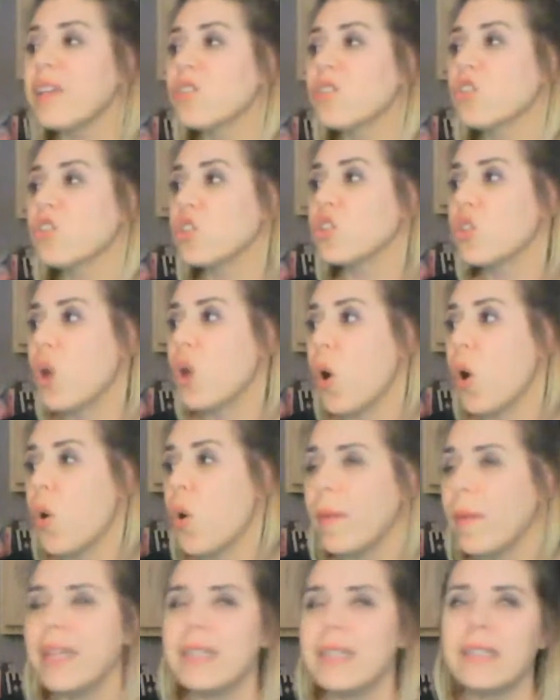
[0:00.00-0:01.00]
I get
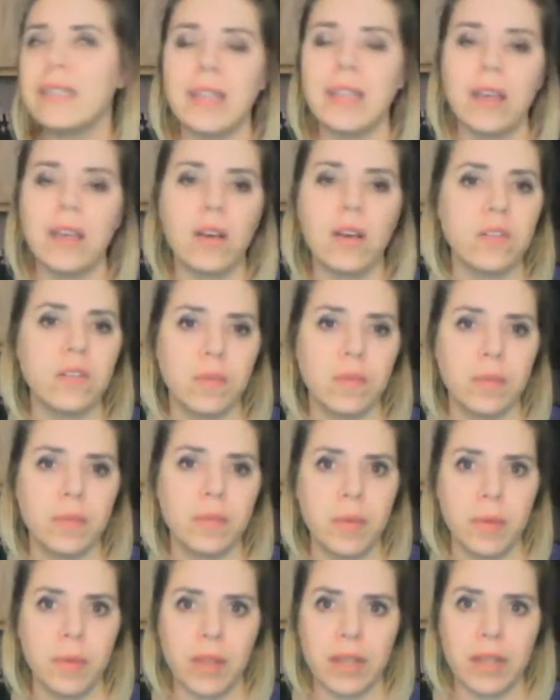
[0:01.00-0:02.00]
so many sales
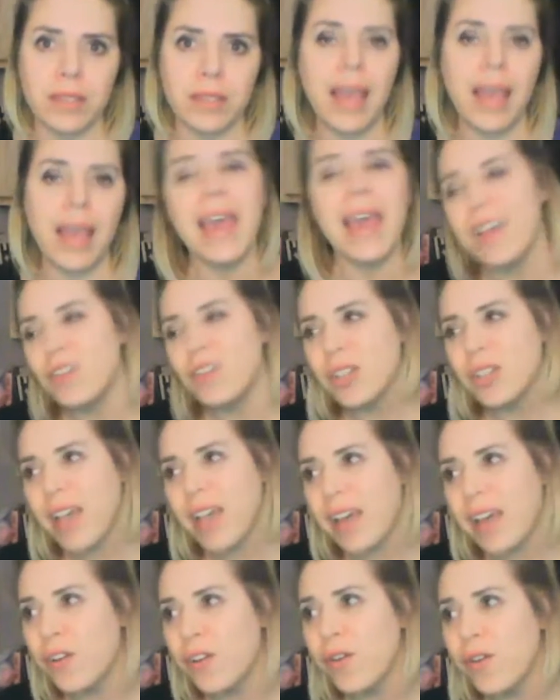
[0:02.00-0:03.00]
from people that say, hey, I
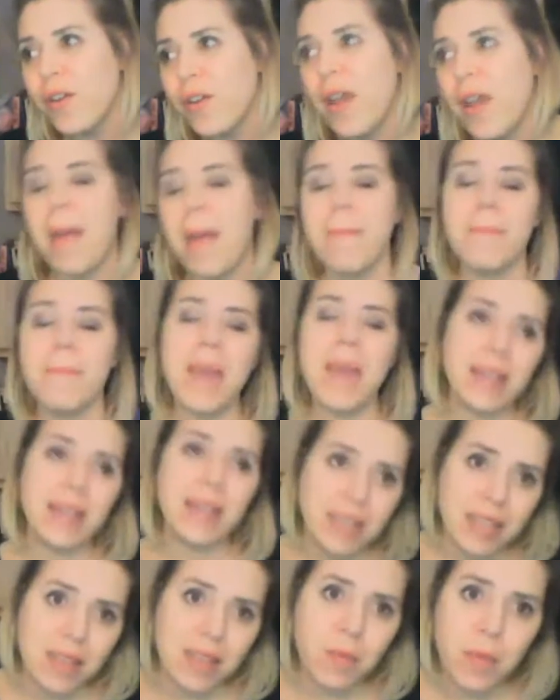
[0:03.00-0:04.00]
just got your
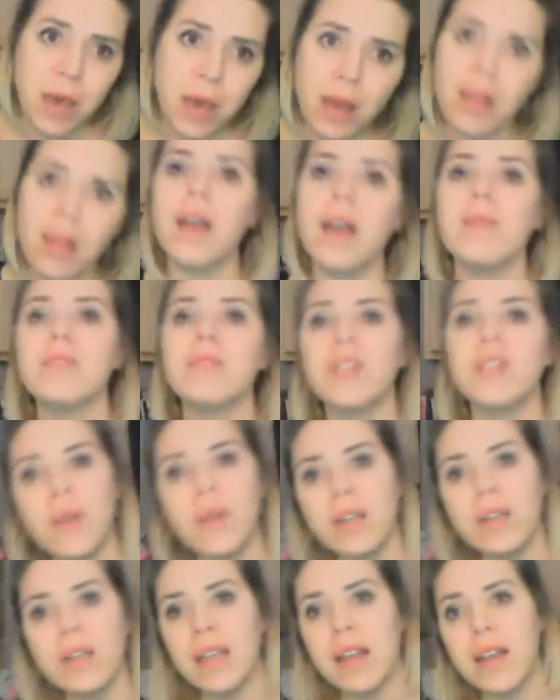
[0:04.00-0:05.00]
magazine in the mail. I'm so
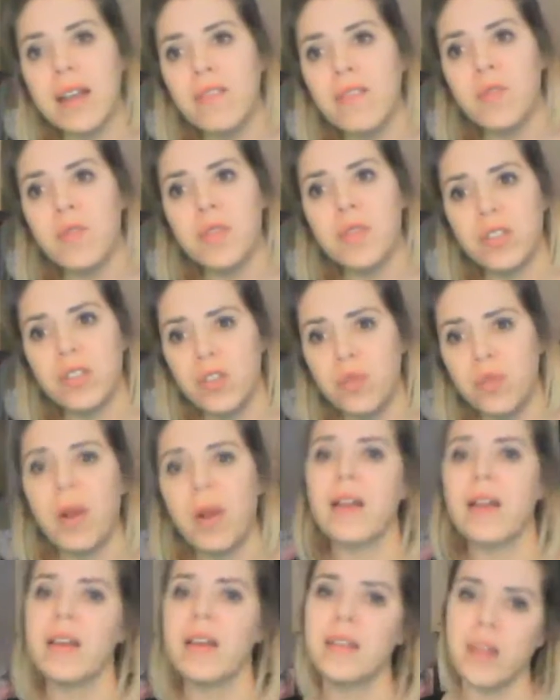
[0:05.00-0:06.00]
excited for this new
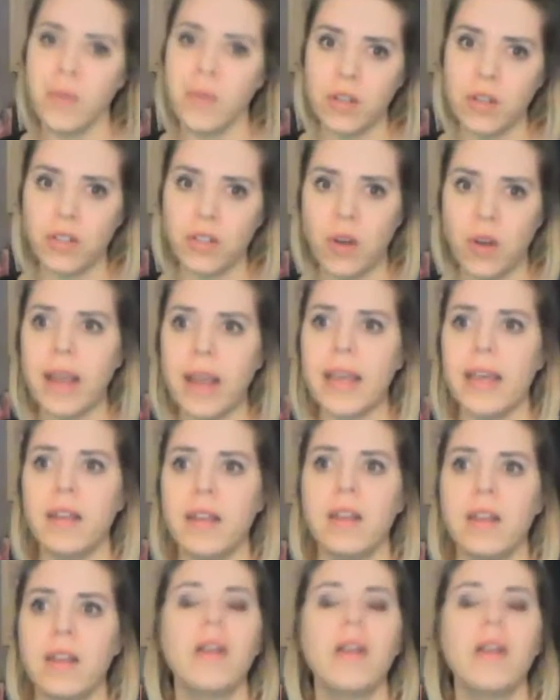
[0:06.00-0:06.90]
product. I want to try it.